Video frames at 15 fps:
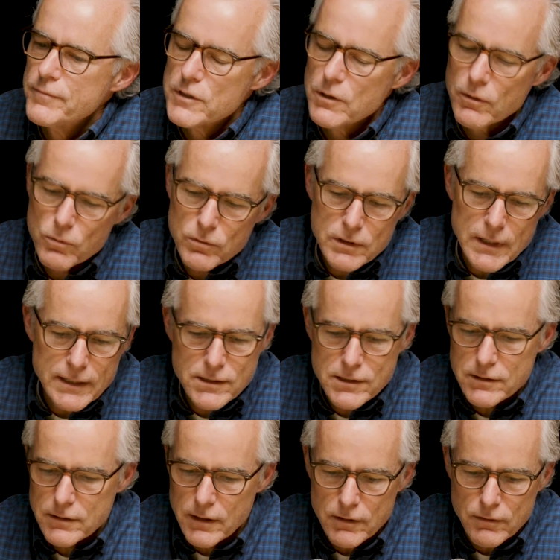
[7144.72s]
So
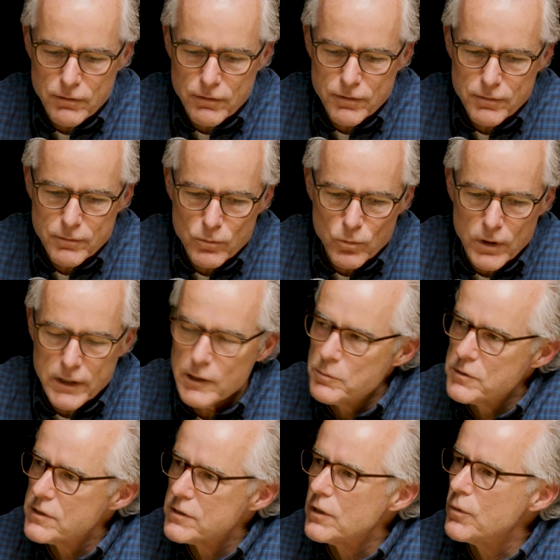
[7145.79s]
that's kind of what
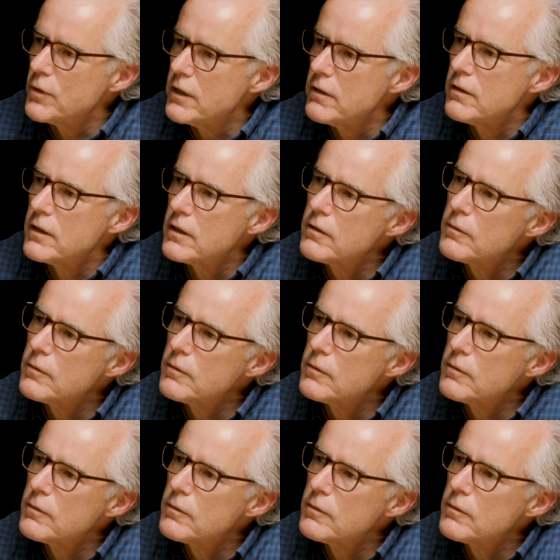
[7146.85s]
keeps us going, I think.